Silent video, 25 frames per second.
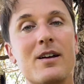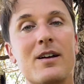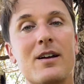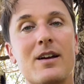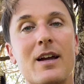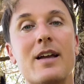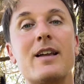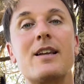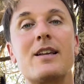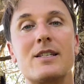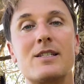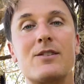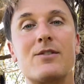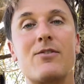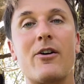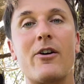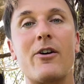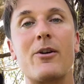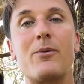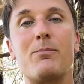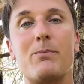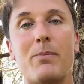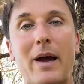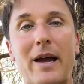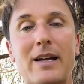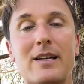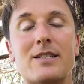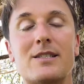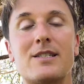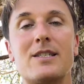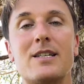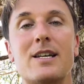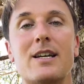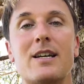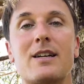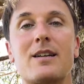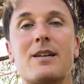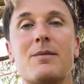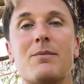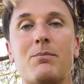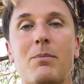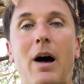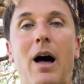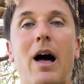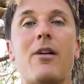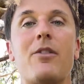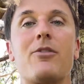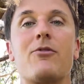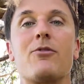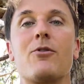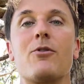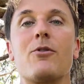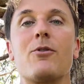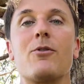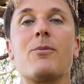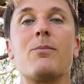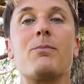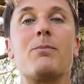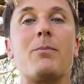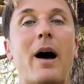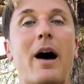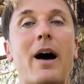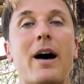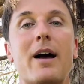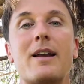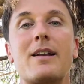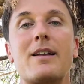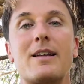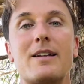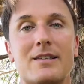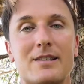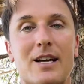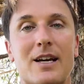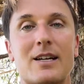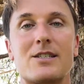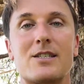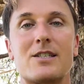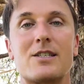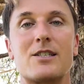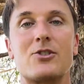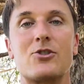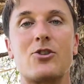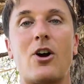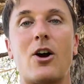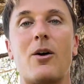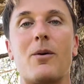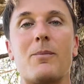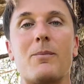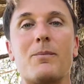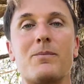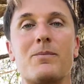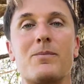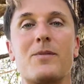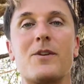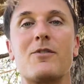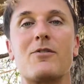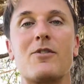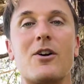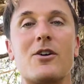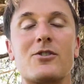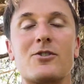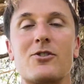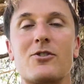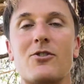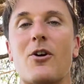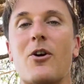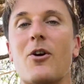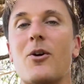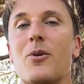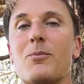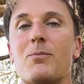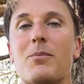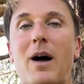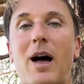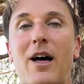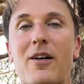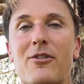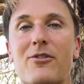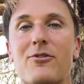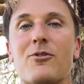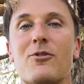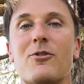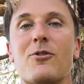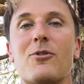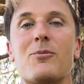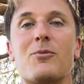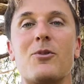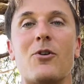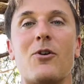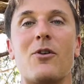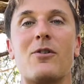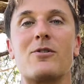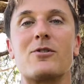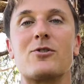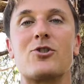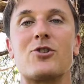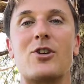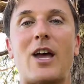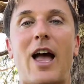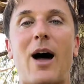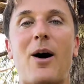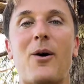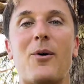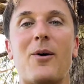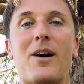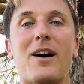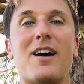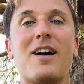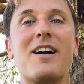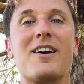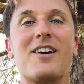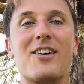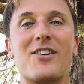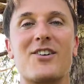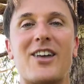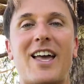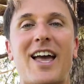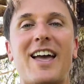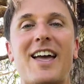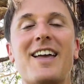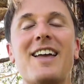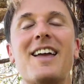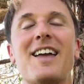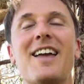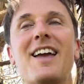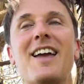It is a very basic bathroom, but it does the job. You've got your own bathroom, your own shower, okay?